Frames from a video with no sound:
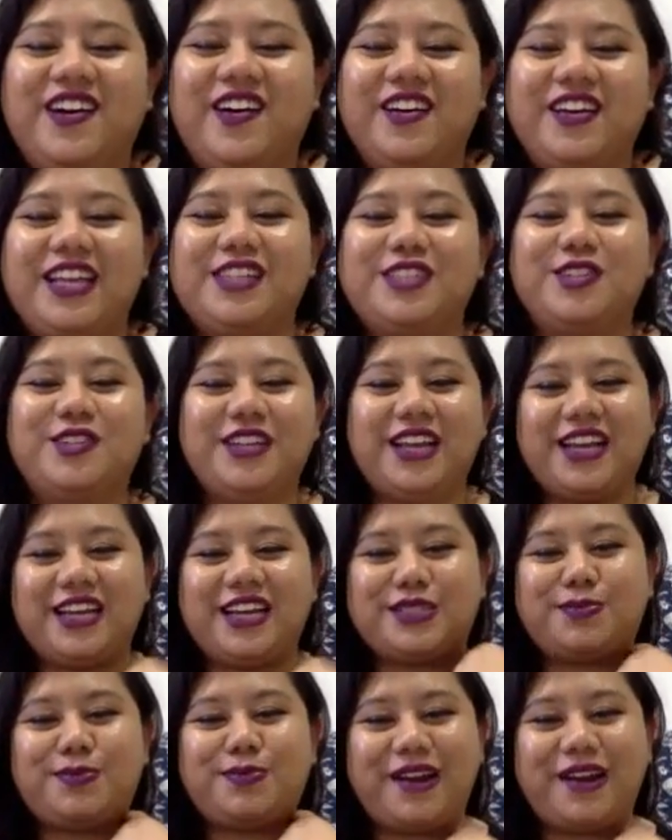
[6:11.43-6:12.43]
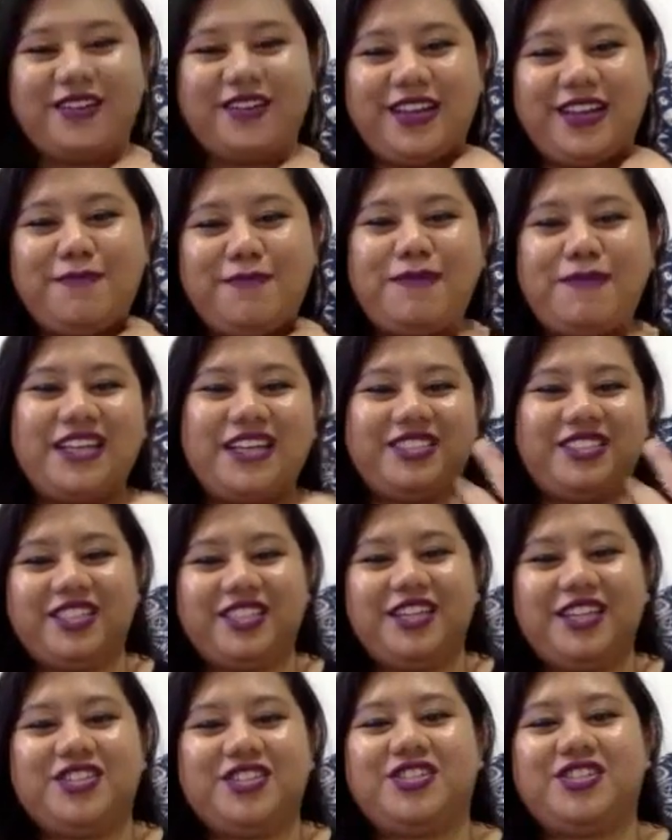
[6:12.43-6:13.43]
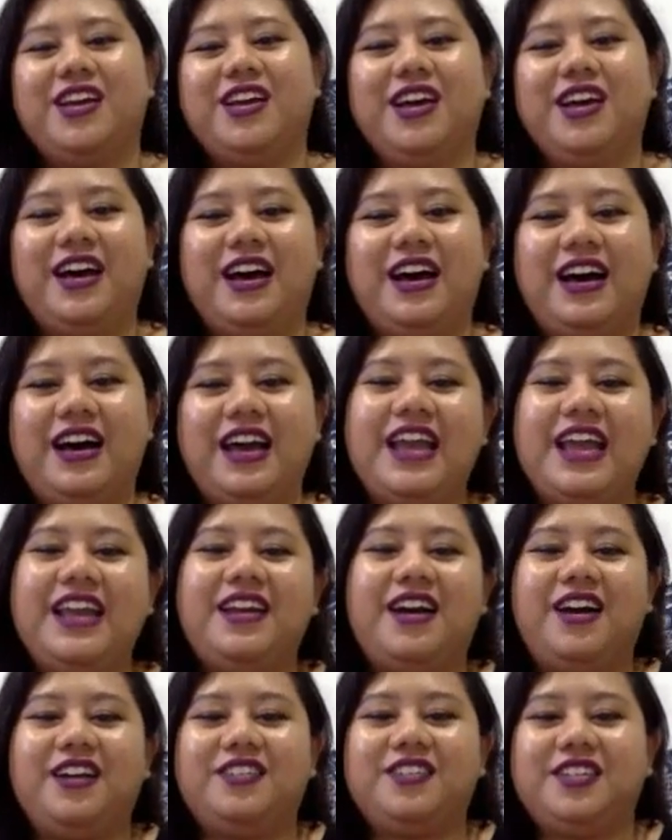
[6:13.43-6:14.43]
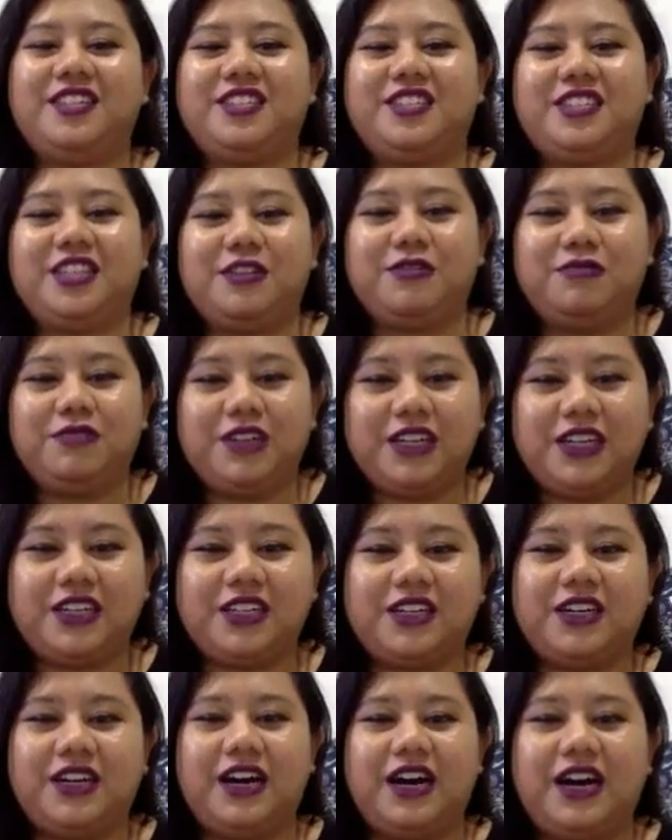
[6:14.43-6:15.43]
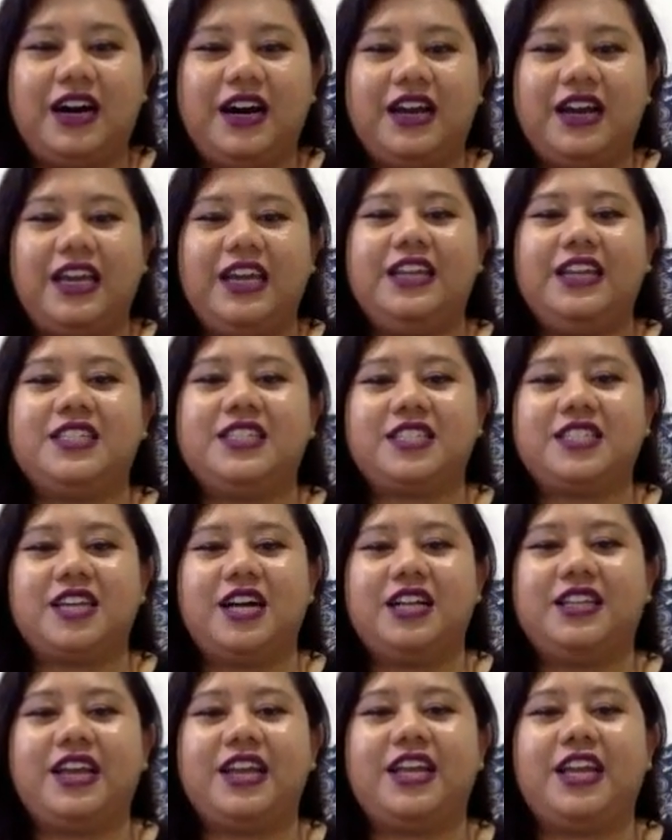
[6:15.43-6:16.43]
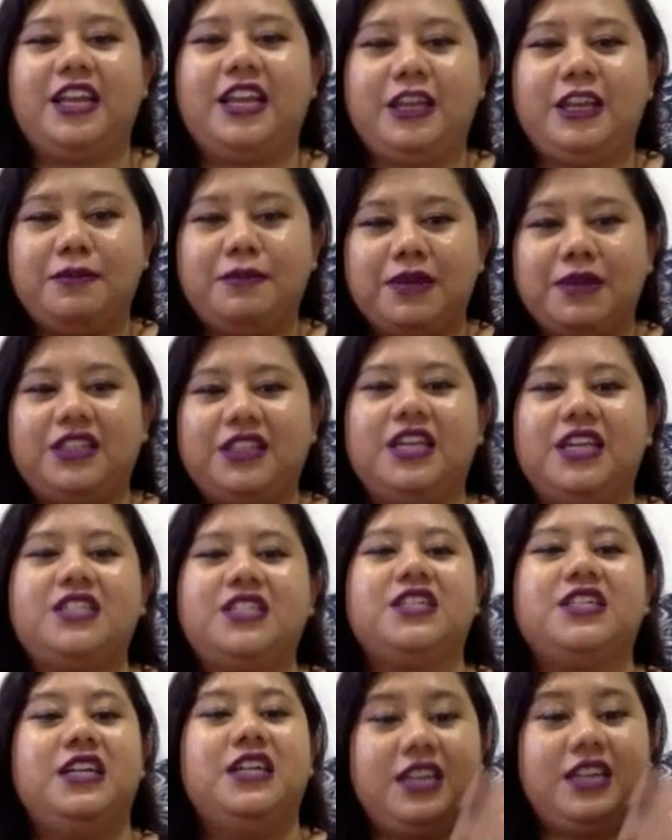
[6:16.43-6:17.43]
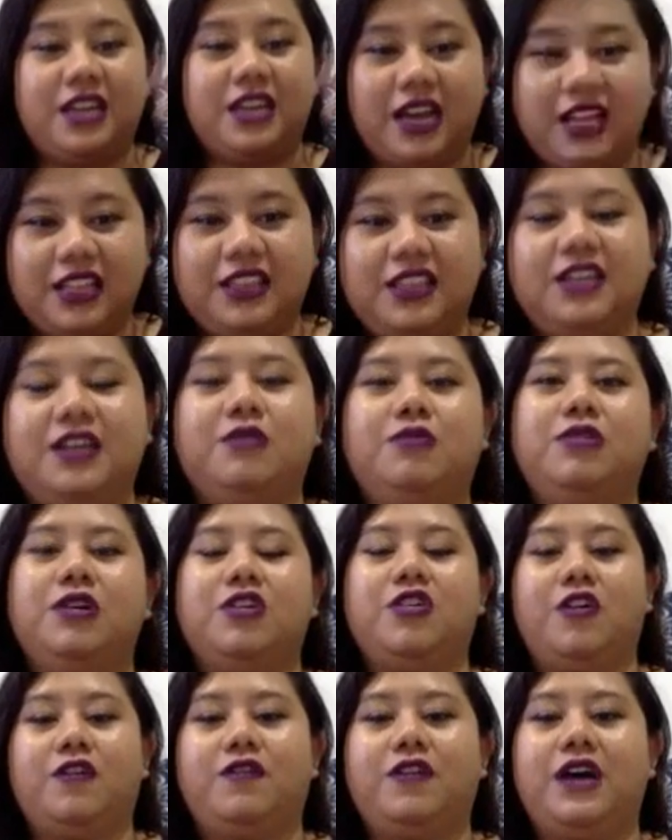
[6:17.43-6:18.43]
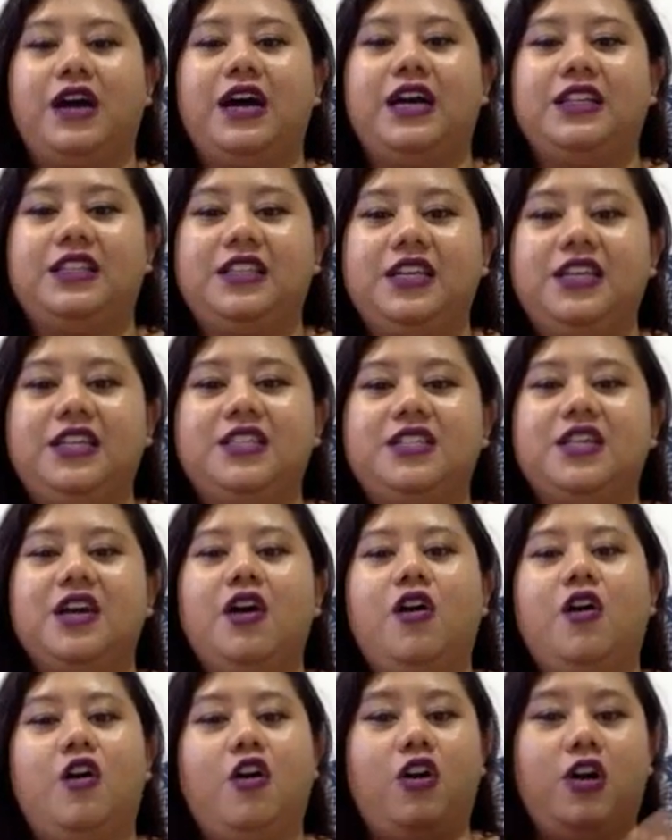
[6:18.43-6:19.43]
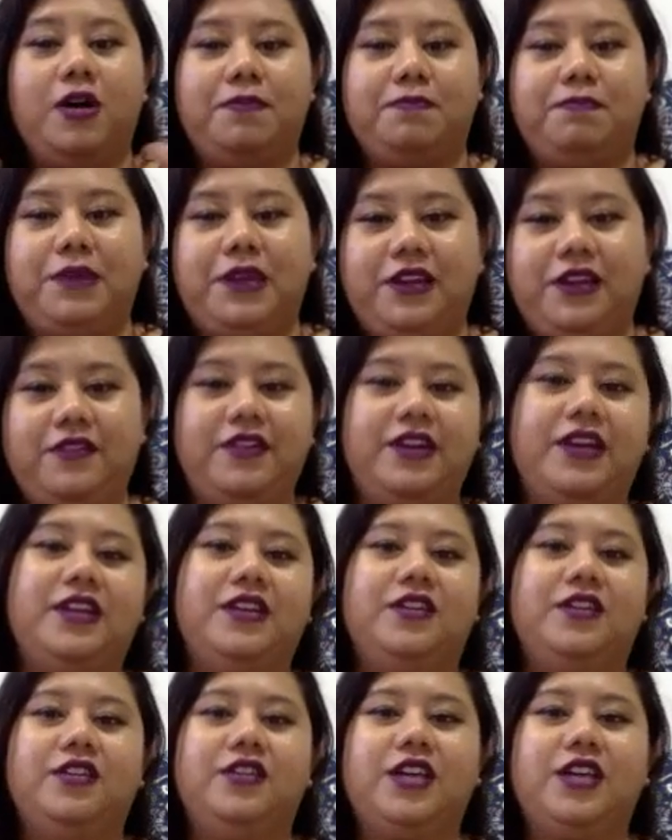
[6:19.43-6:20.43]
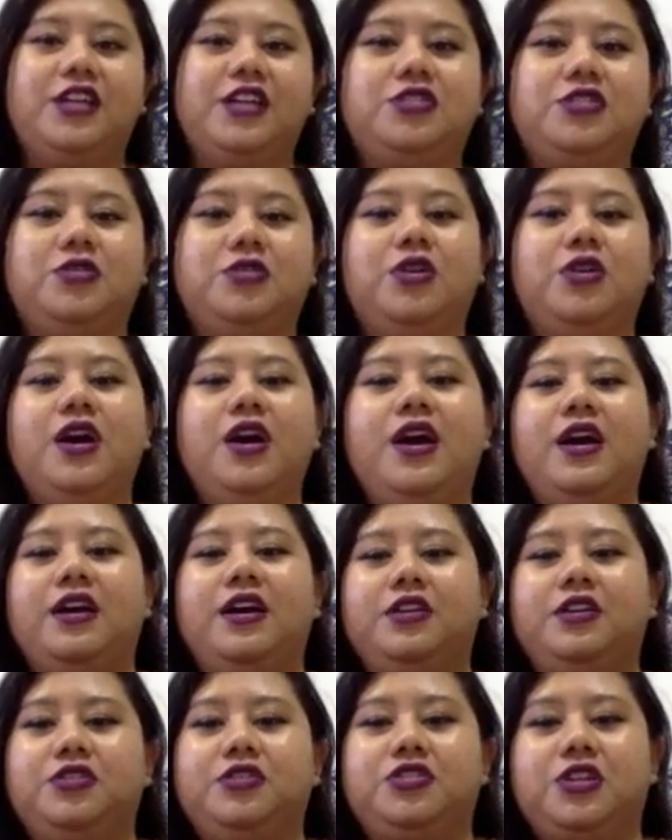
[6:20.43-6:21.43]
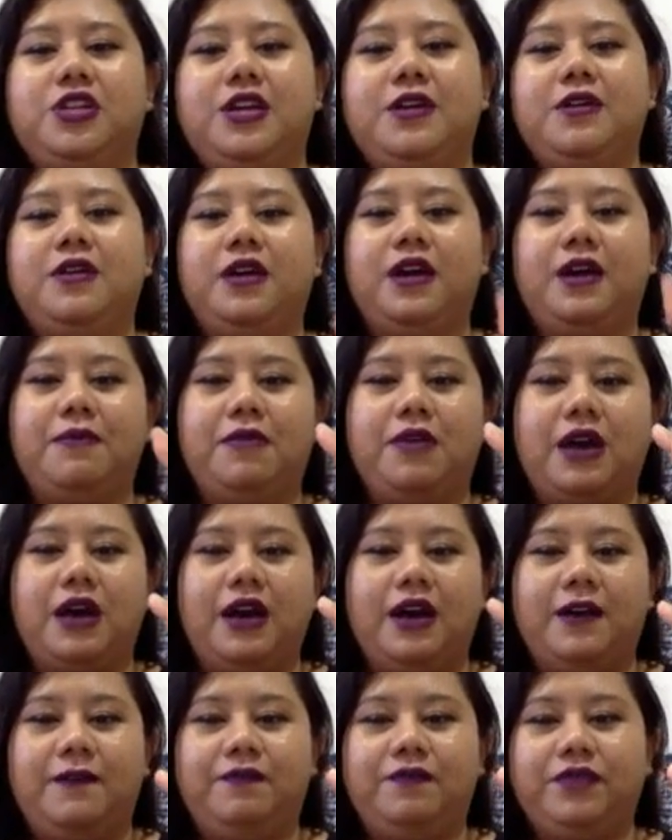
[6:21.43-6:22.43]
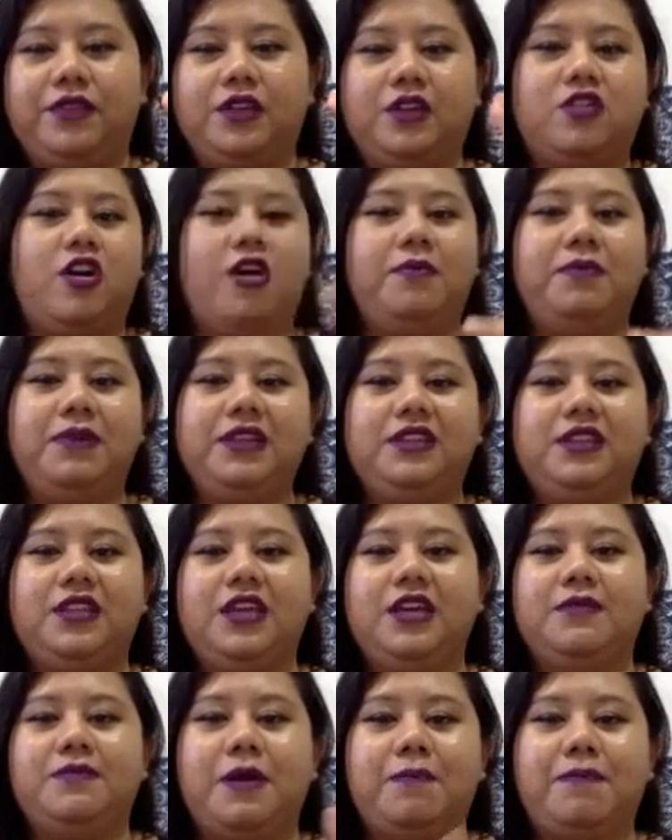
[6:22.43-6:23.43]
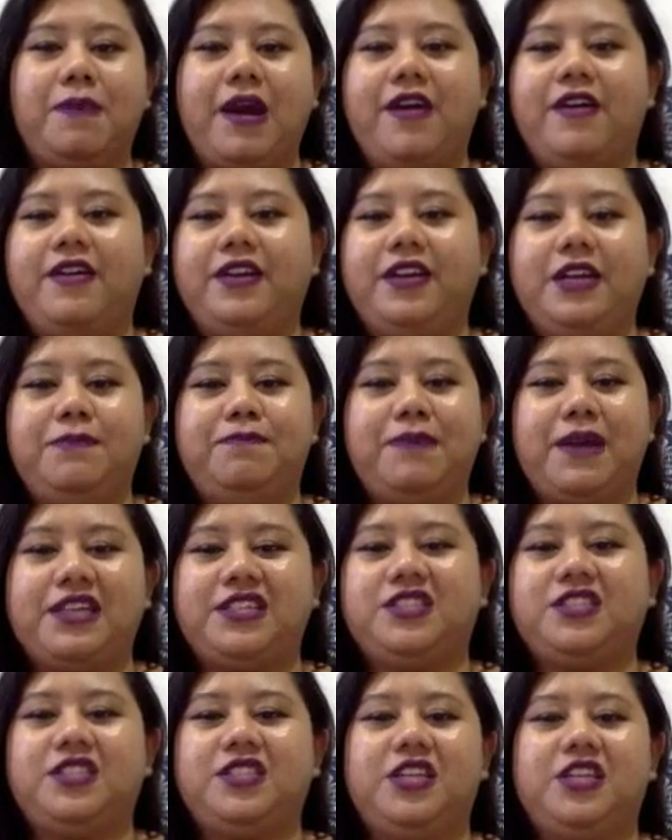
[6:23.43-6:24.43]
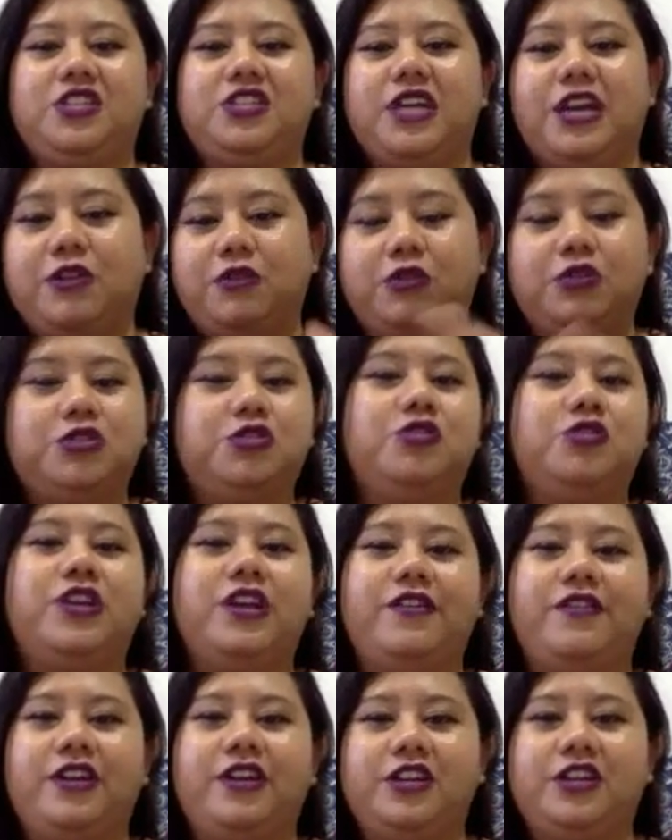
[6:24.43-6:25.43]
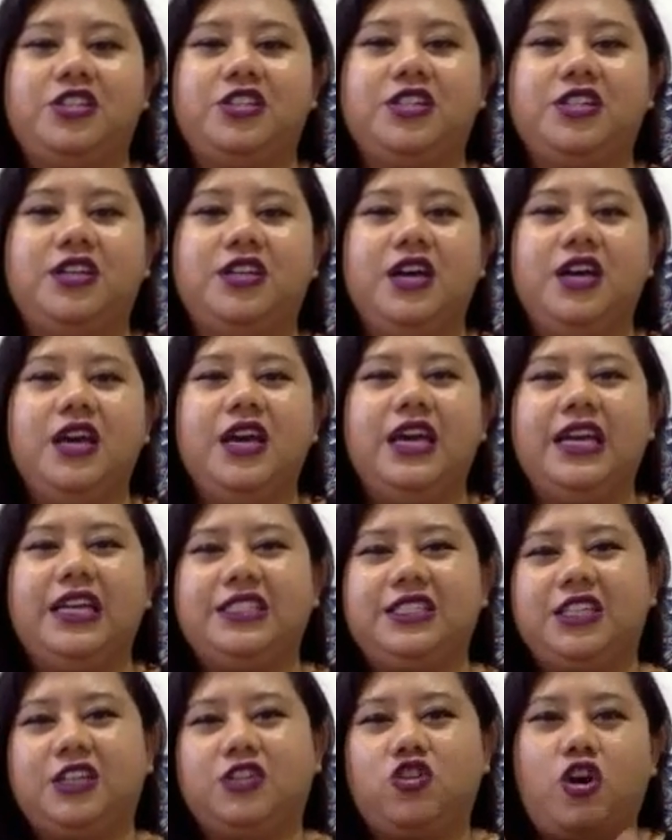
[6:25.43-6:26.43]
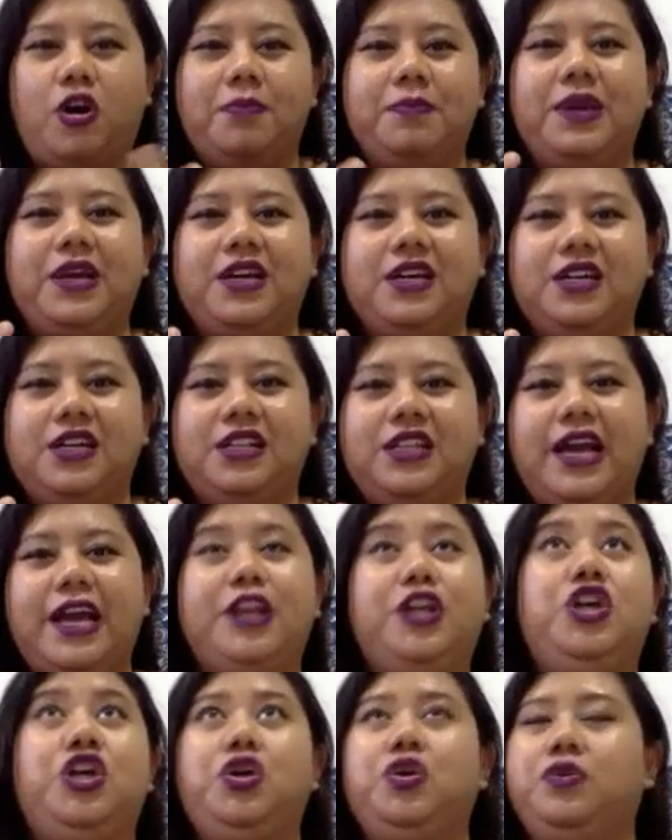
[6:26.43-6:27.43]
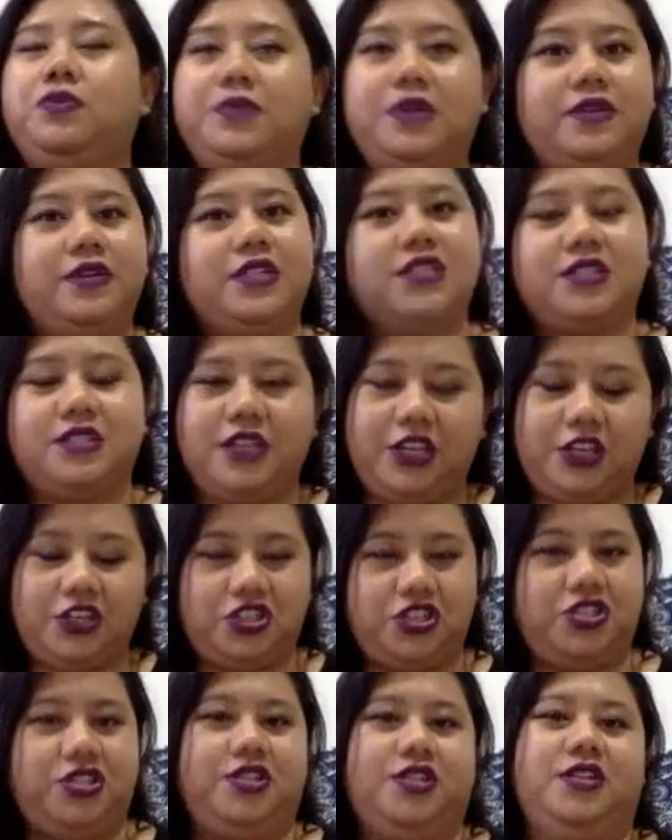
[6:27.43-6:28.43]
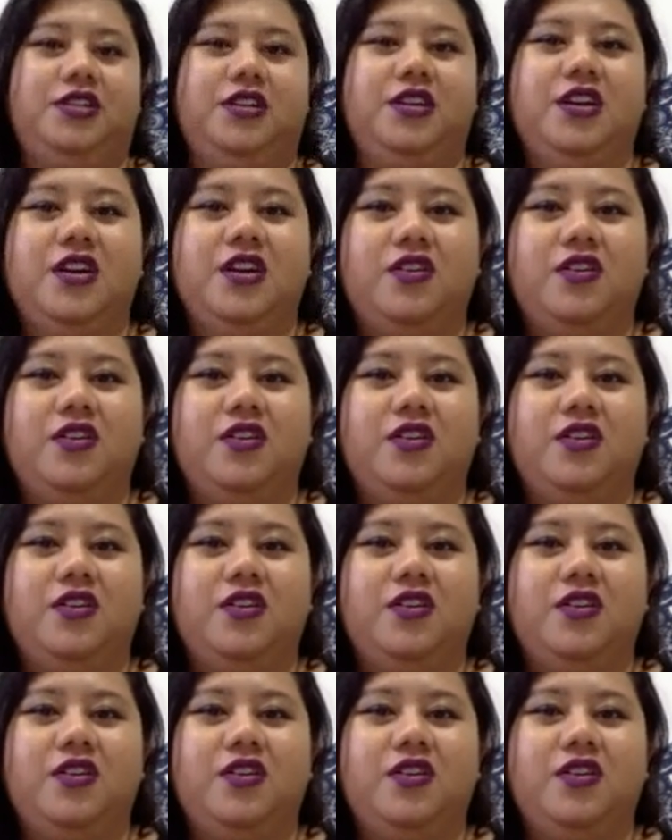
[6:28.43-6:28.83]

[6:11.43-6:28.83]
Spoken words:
Okay, so that is parody. Pastiche, an artistic work in a style that it imitates another work of an artist or a period. Okay, so usually the common thing about parody, pastiche, and also caricature is the comical and humorous nature,